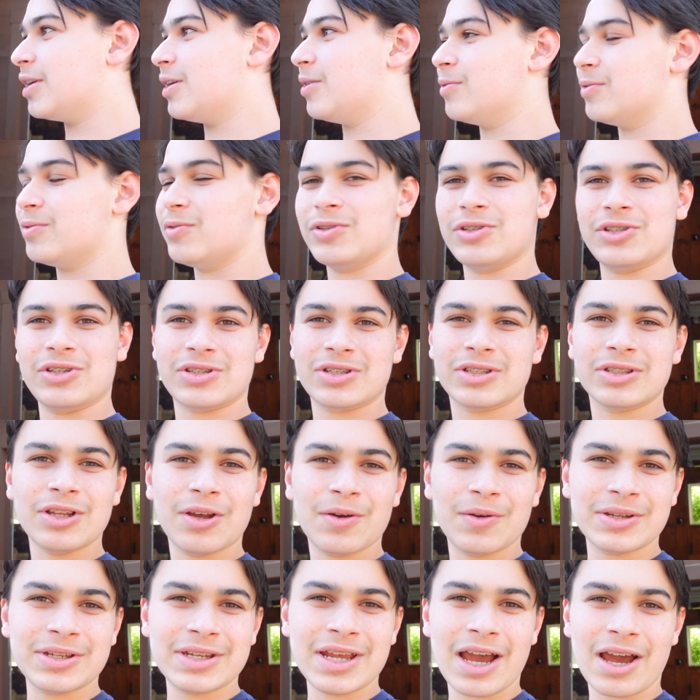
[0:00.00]
it was just
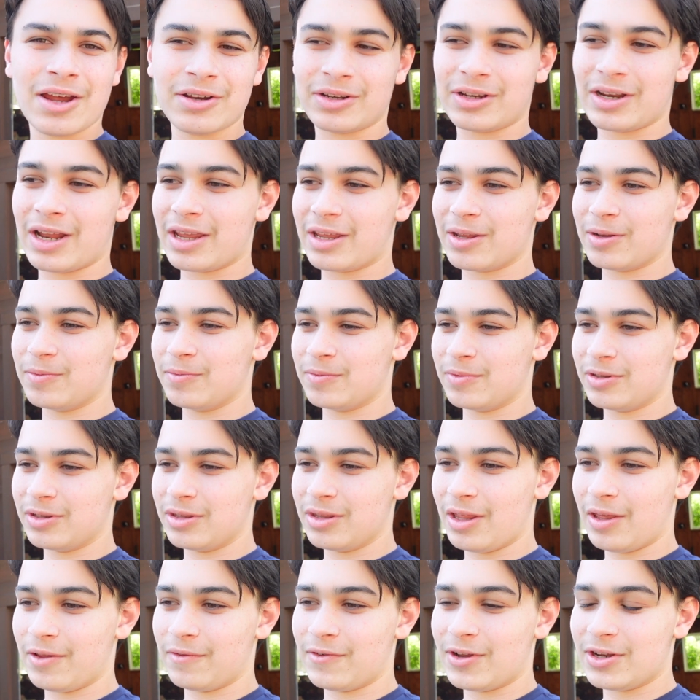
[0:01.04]
slowing down, and
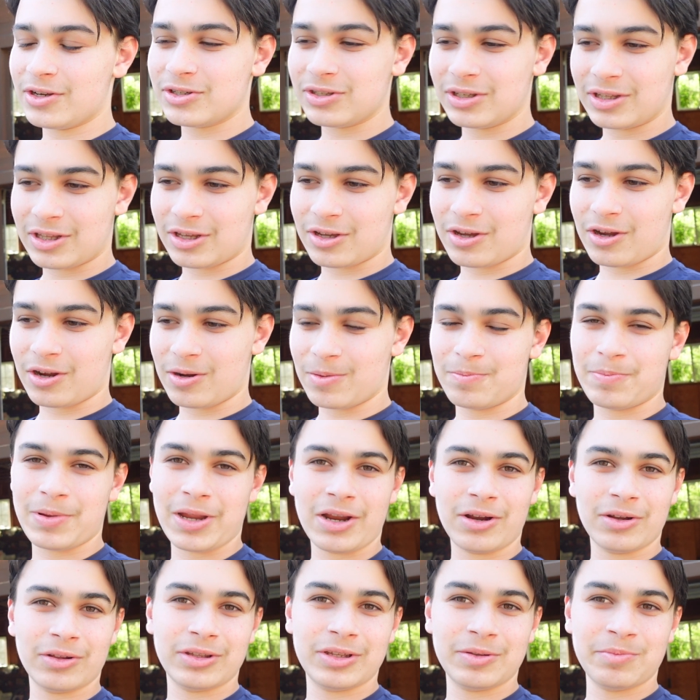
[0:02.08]
eventually the car
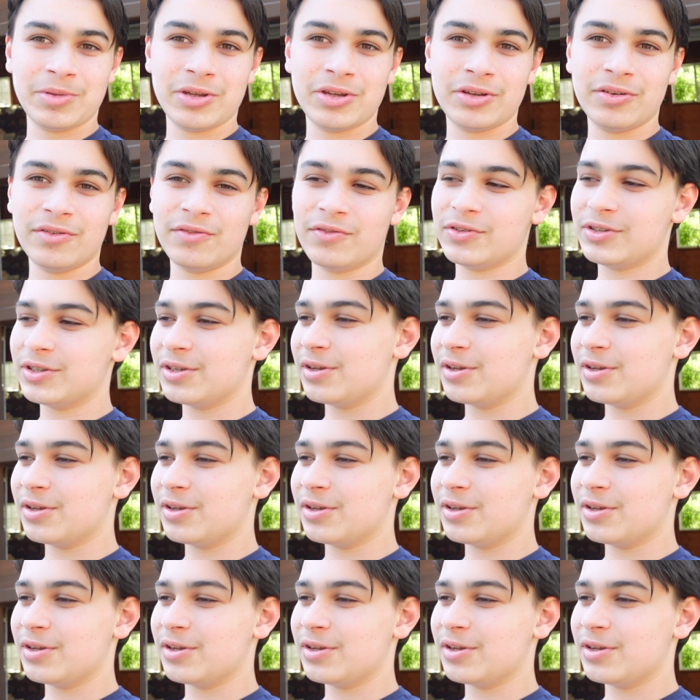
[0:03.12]
barely moved,